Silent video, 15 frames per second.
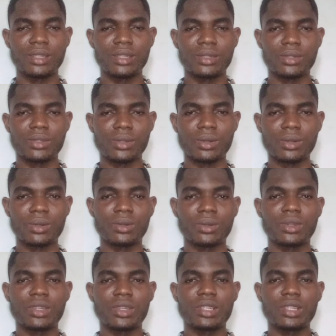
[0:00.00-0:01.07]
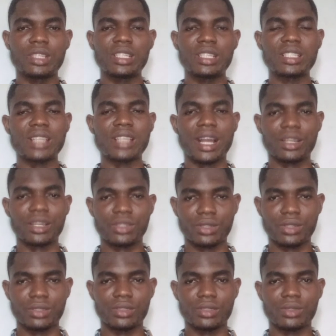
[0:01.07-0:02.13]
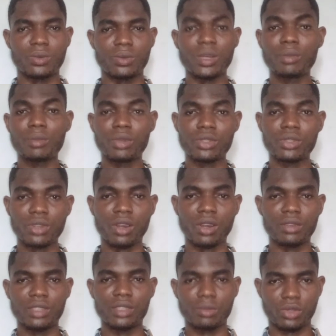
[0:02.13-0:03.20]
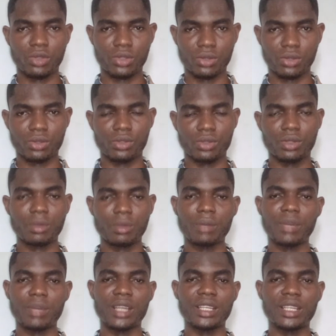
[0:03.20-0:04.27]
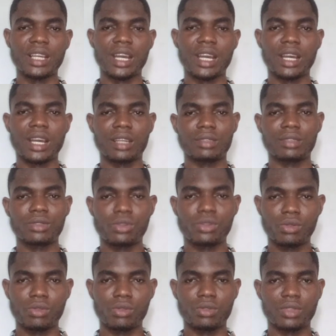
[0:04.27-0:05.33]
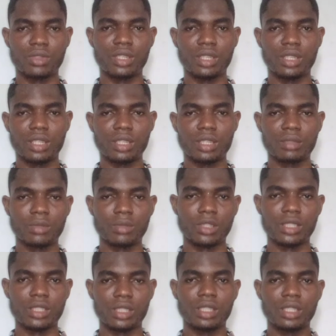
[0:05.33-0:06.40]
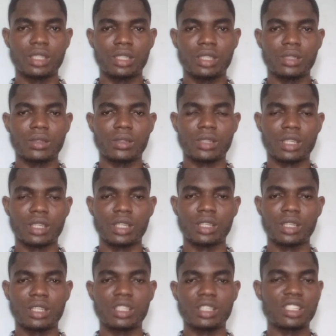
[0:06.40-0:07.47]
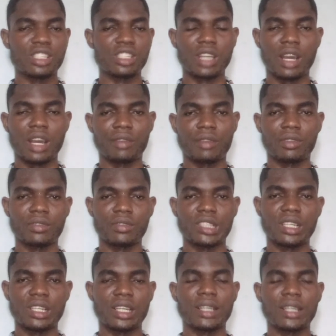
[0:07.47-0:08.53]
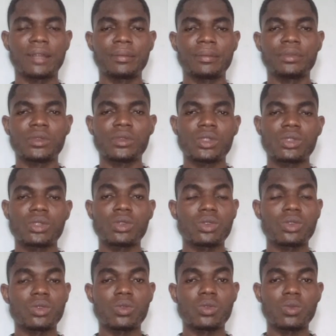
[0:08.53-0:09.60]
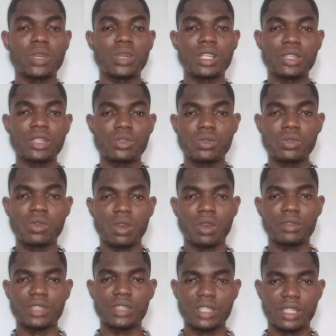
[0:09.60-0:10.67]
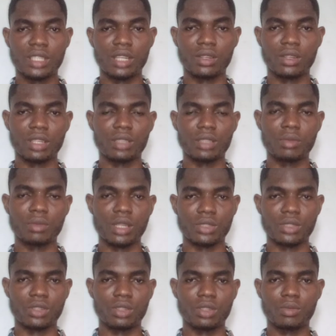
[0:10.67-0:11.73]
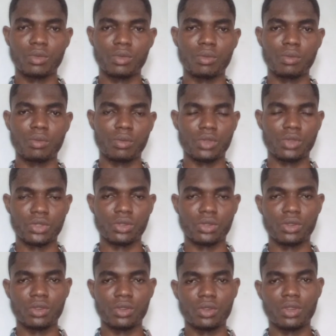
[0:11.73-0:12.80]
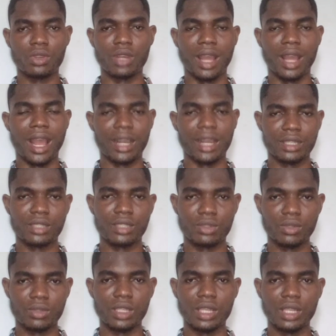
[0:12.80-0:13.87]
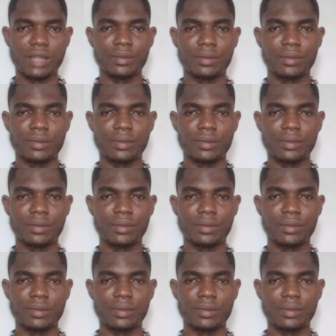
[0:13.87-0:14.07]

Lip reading: So its action, when both of the muscle, remember there are two in the body, okay, in each half of the neck. So when the two of these sternocleidomastoid muscle act together,